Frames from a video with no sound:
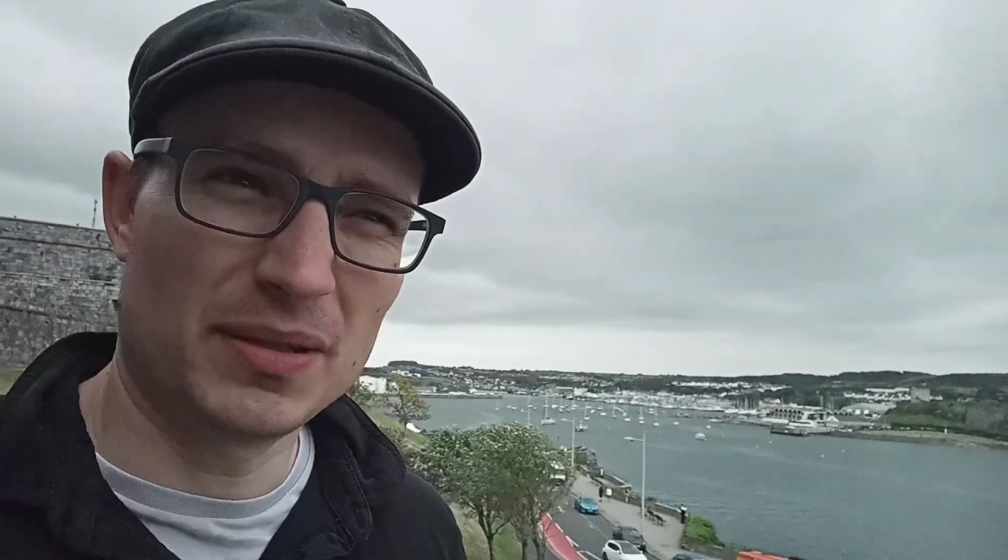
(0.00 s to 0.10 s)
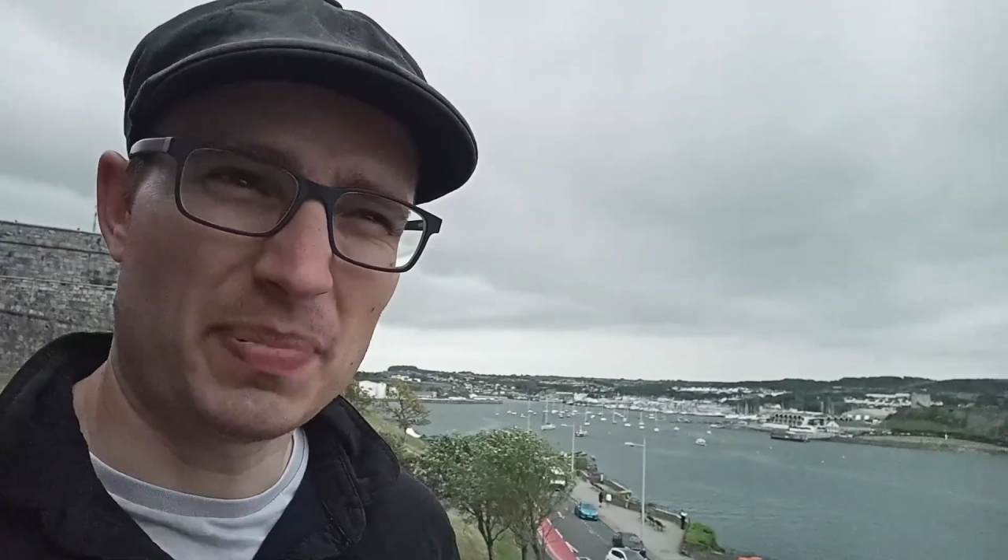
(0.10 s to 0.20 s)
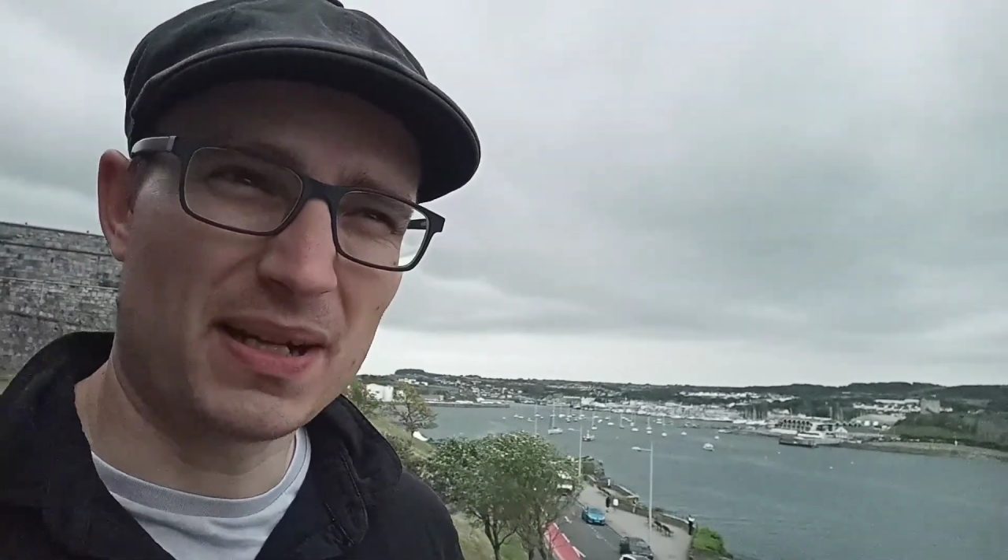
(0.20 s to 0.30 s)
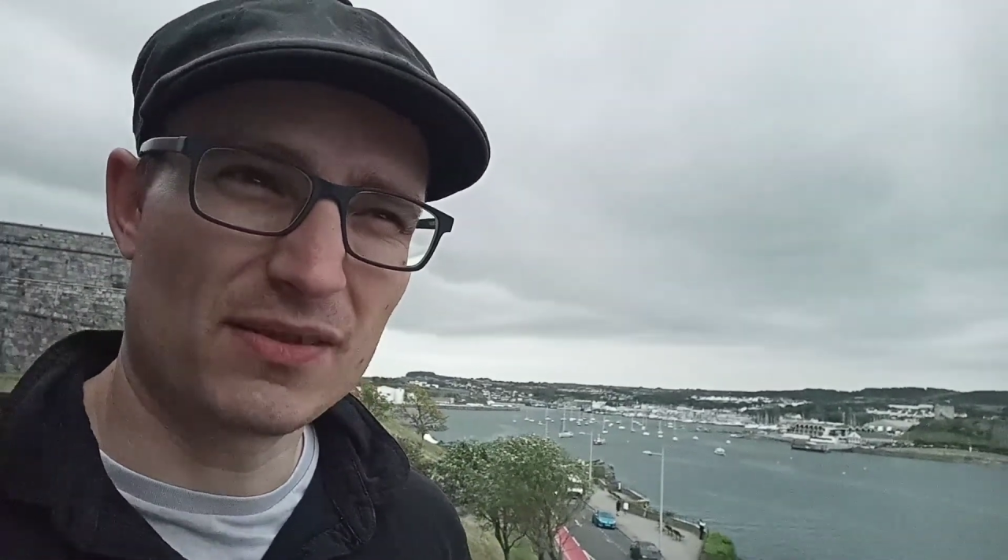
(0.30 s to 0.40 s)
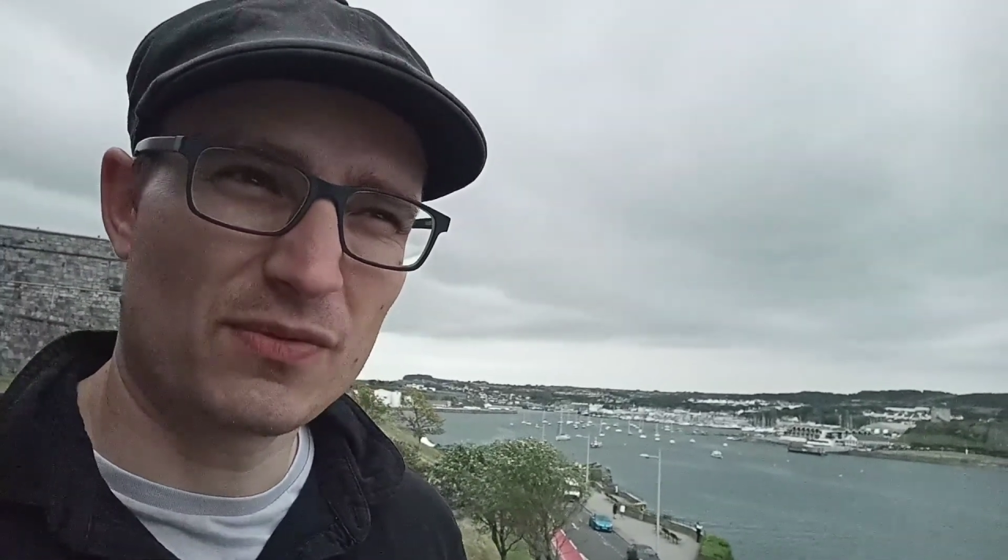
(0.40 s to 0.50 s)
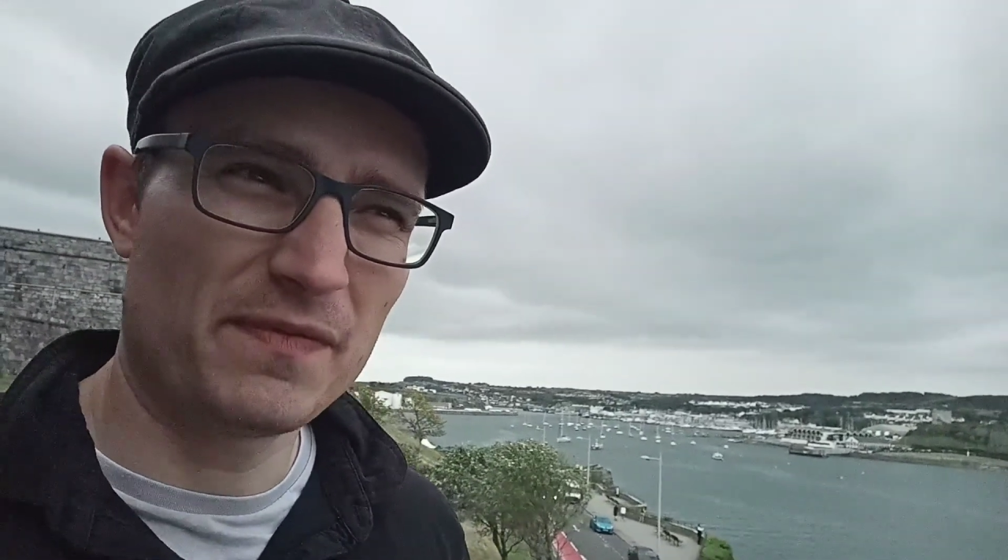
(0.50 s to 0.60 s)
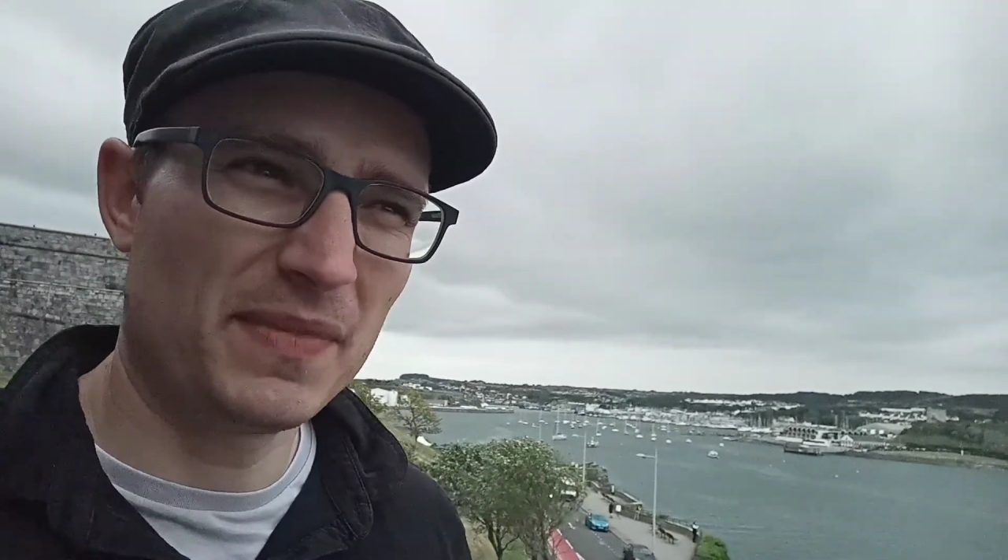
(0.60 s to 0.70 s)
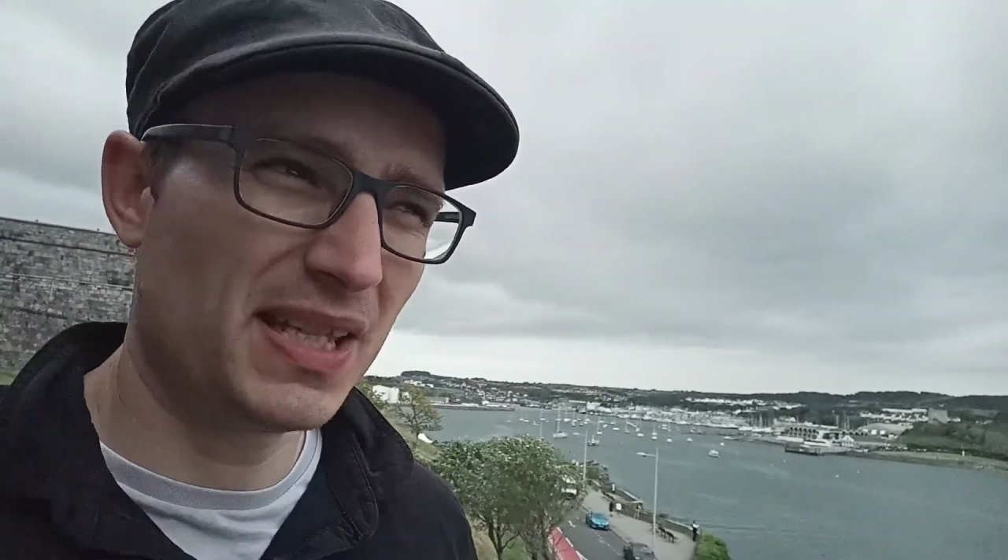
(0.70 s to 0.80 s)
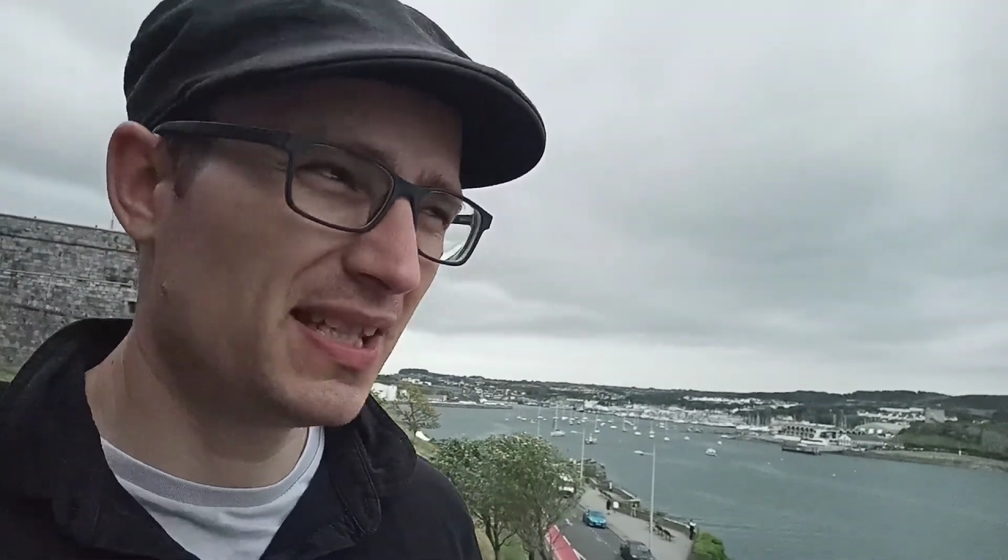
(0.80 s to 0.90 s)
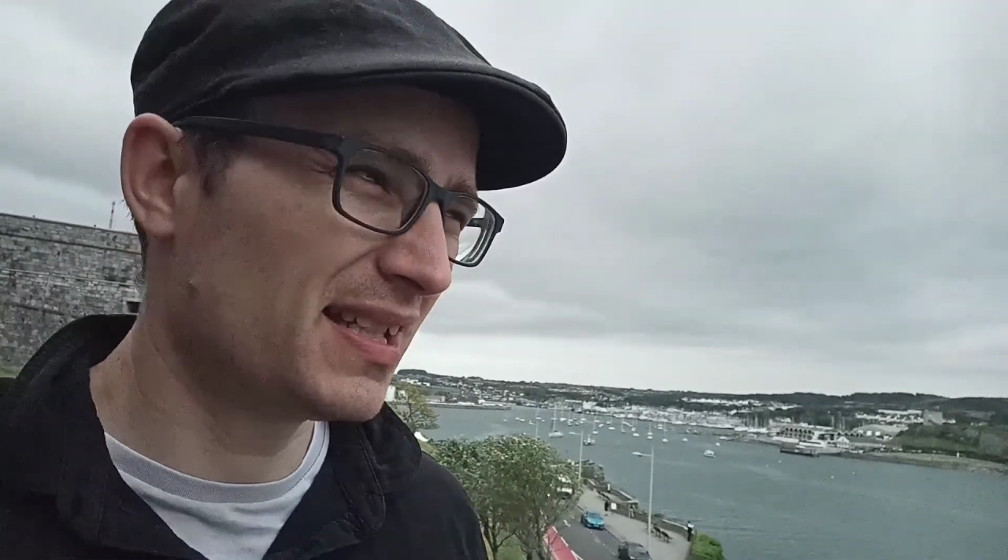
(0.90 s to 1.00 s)
the pallets with
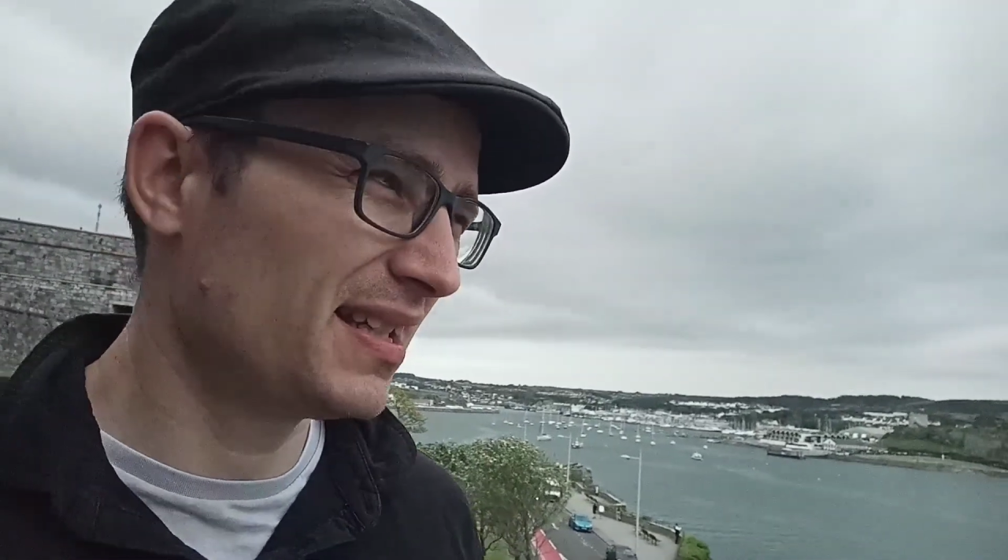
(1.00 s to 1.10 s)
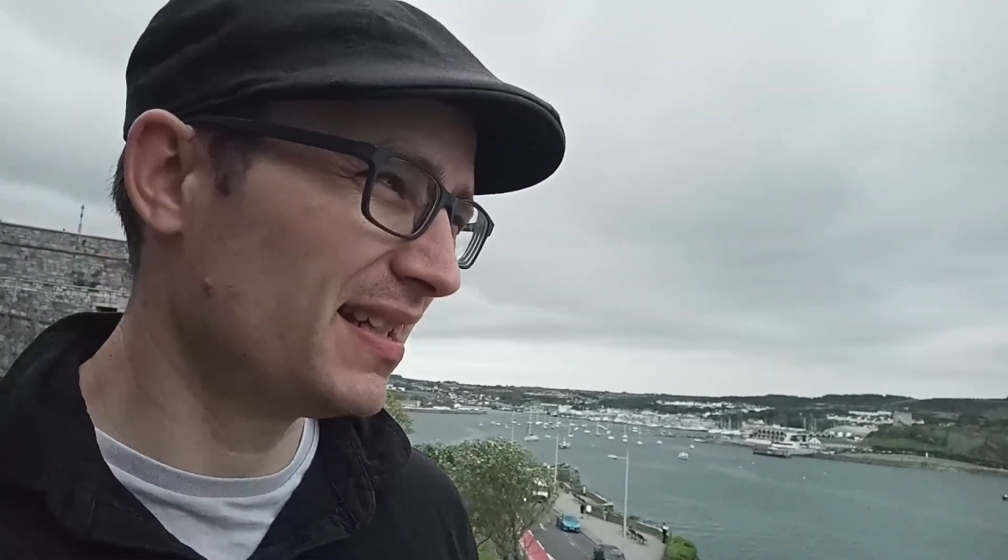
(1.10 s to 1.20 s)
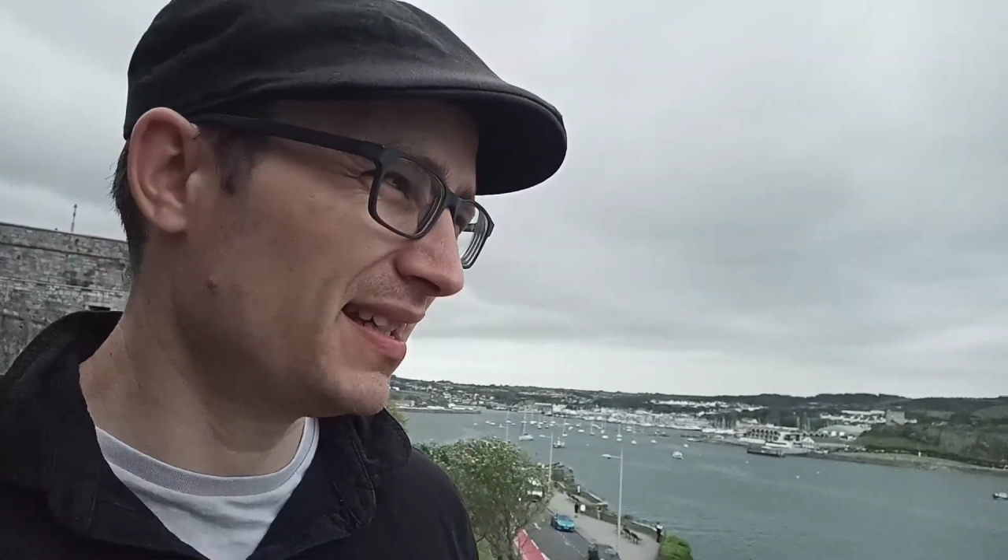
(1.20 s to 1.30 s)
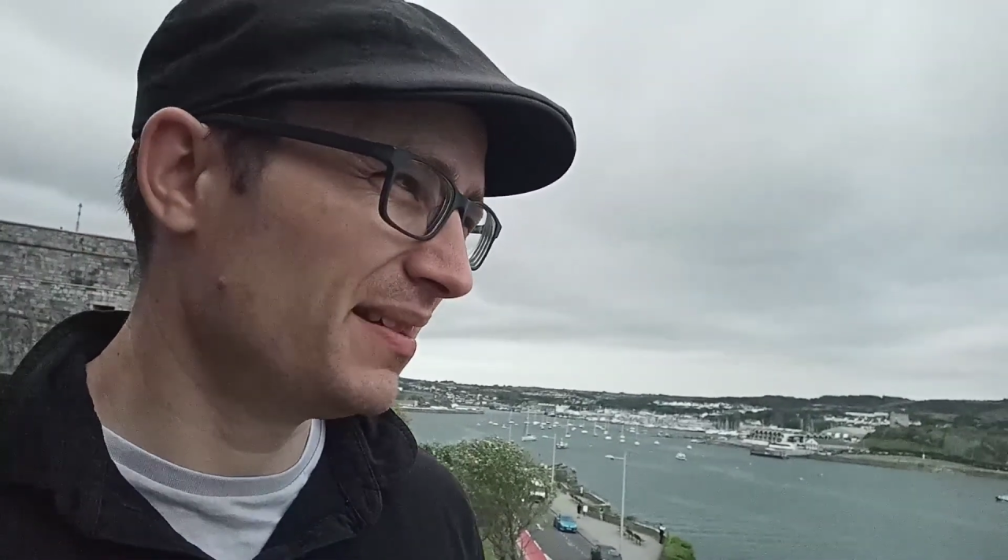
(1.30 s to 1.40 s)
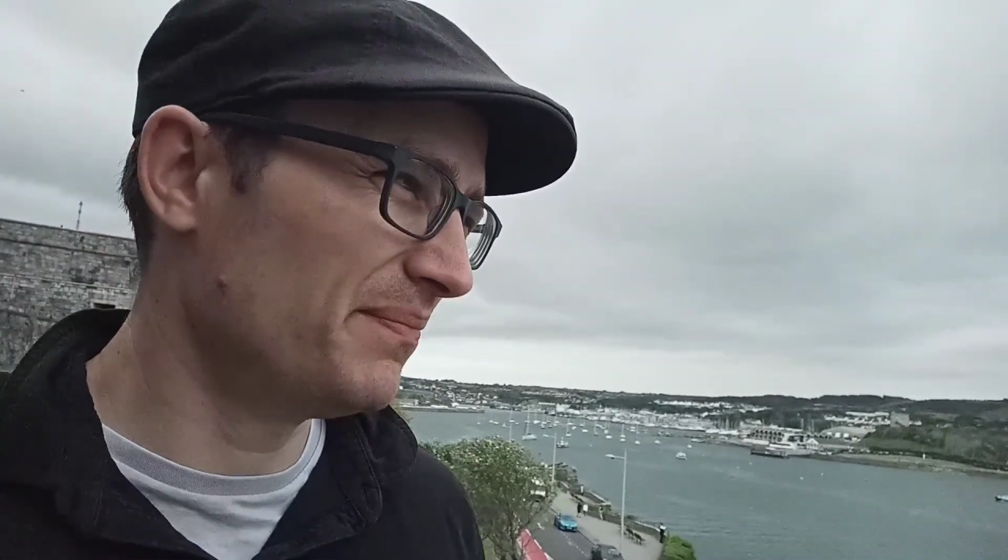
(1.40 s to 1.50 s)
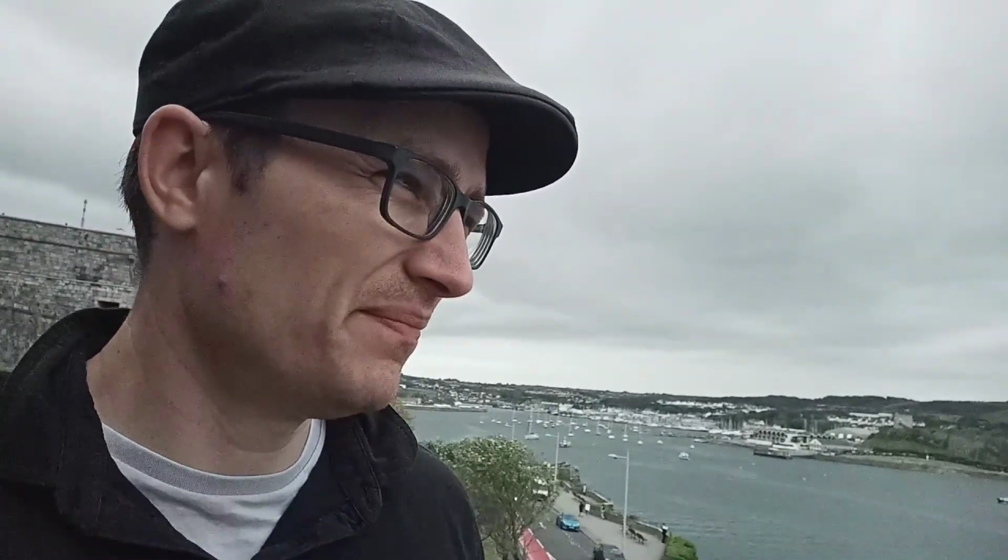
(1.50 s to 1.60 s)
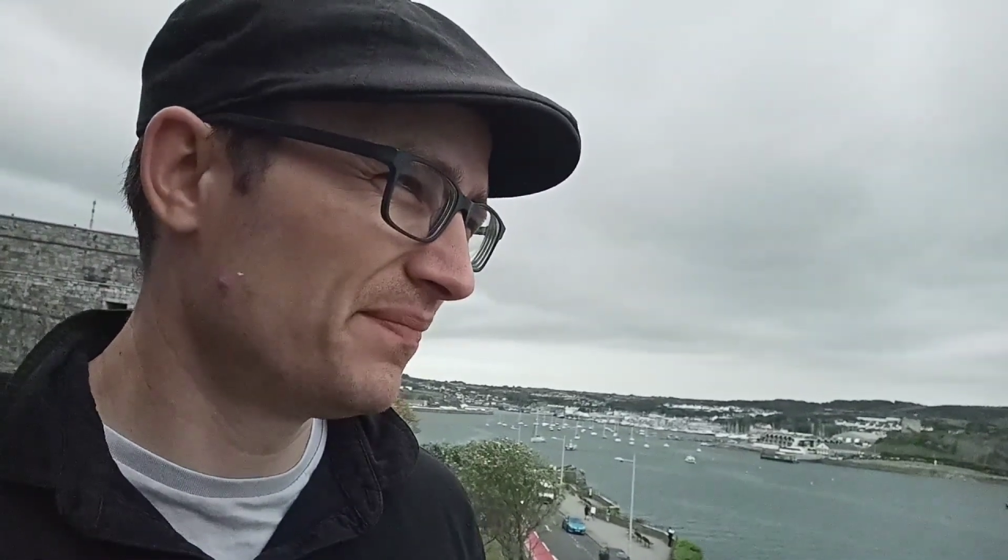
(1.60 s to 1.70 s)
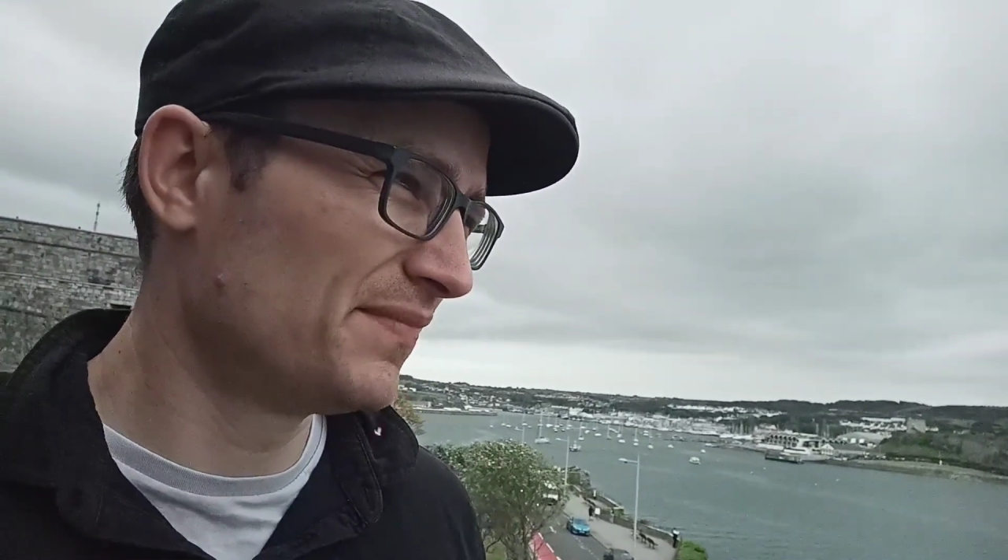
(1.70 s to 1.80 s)
me. And